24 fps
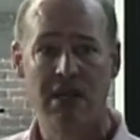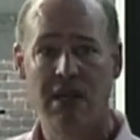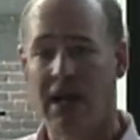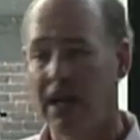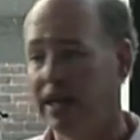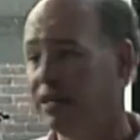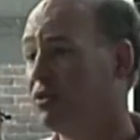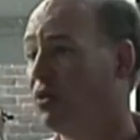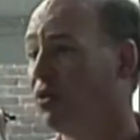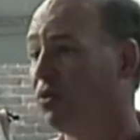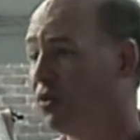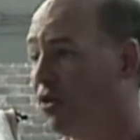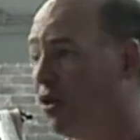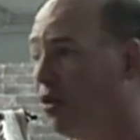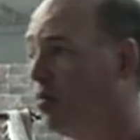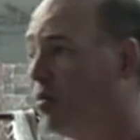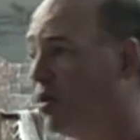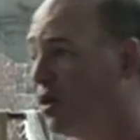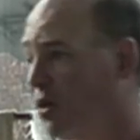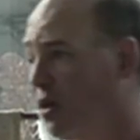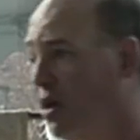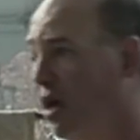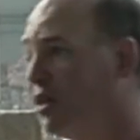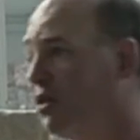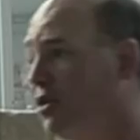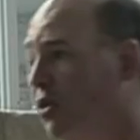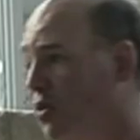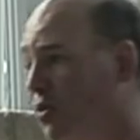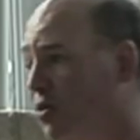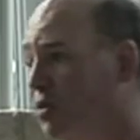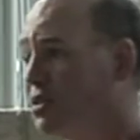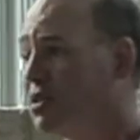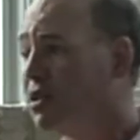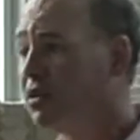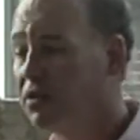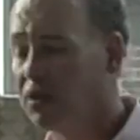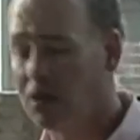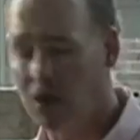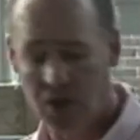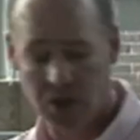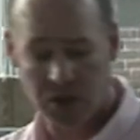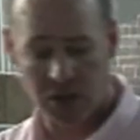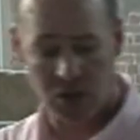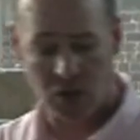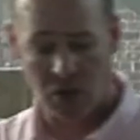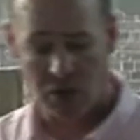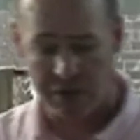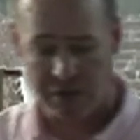I don't know, but I know it was on, on
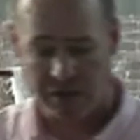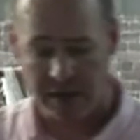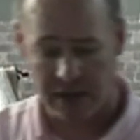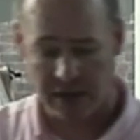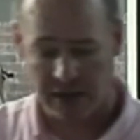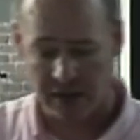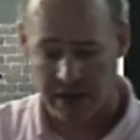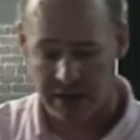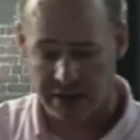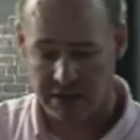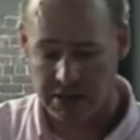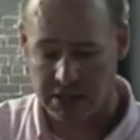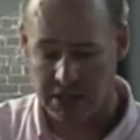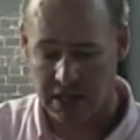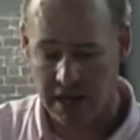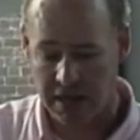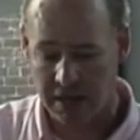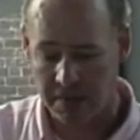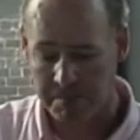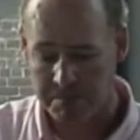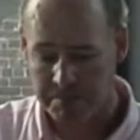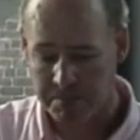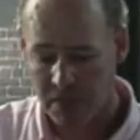the old fairground site.